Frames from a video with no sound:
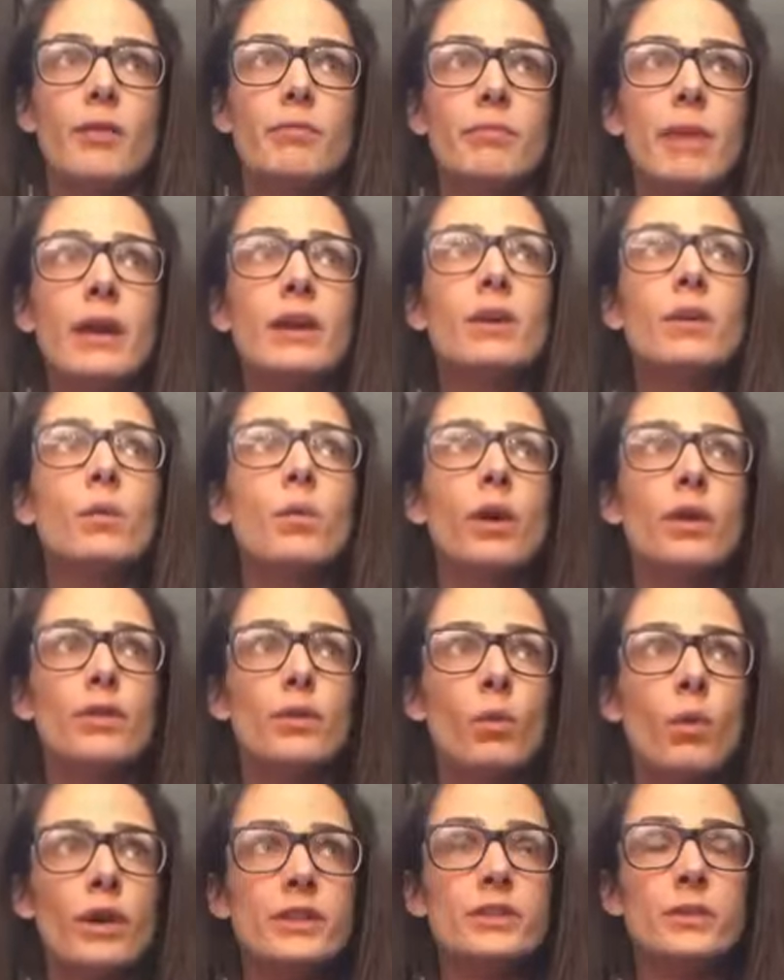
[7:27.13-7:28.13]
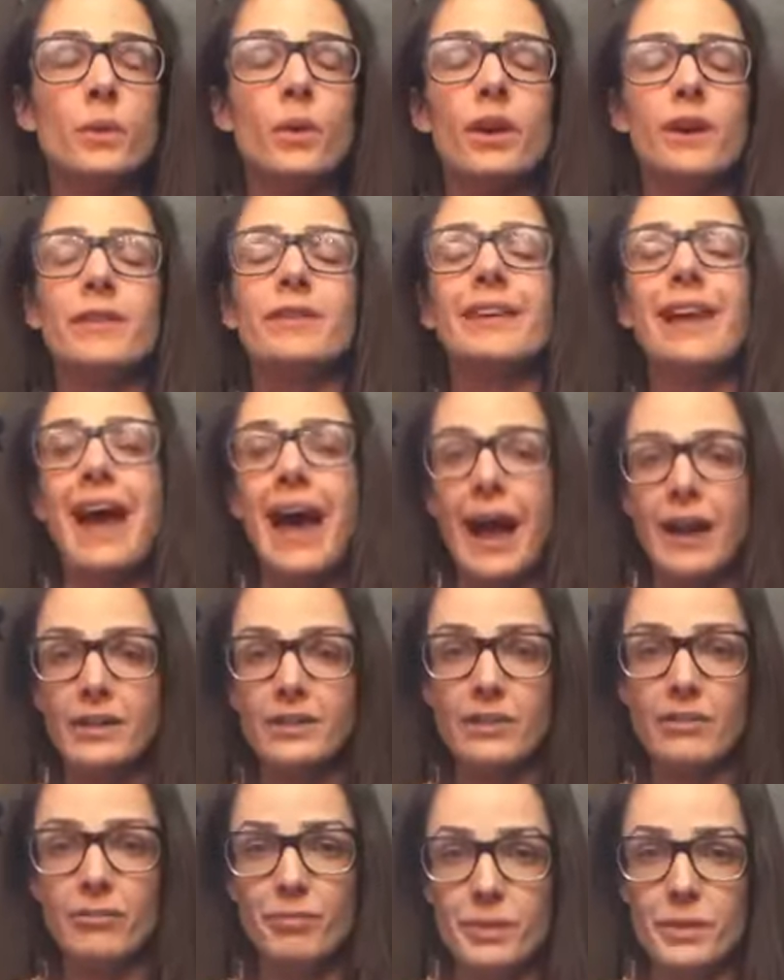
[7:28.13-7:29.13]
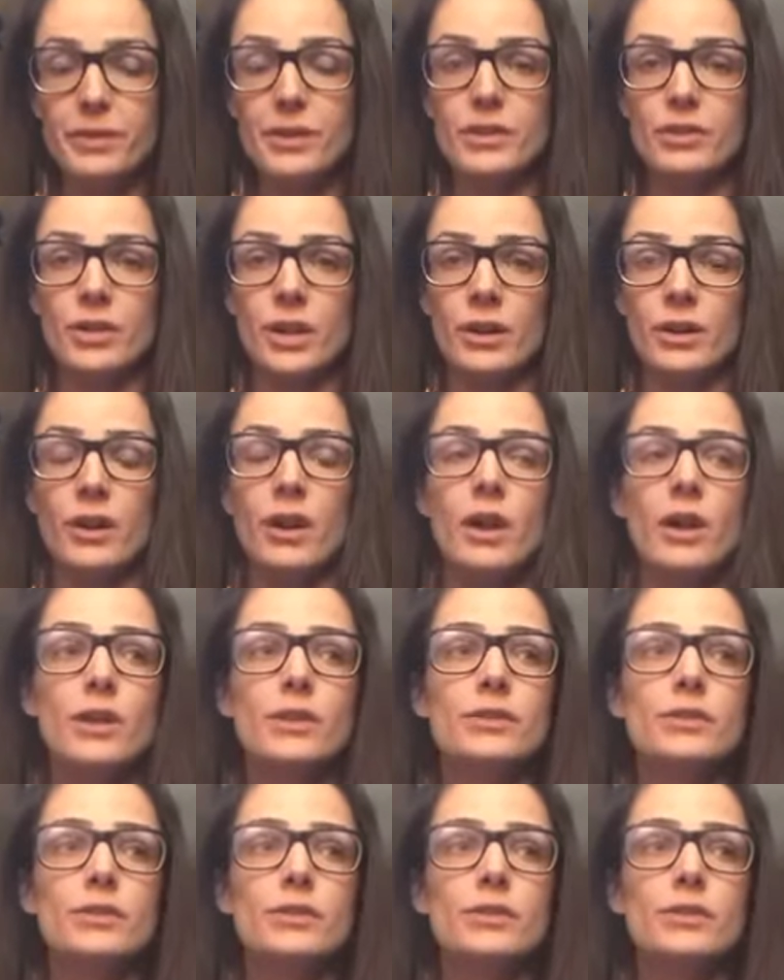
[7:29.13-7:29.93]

men are the ones who are in the active position.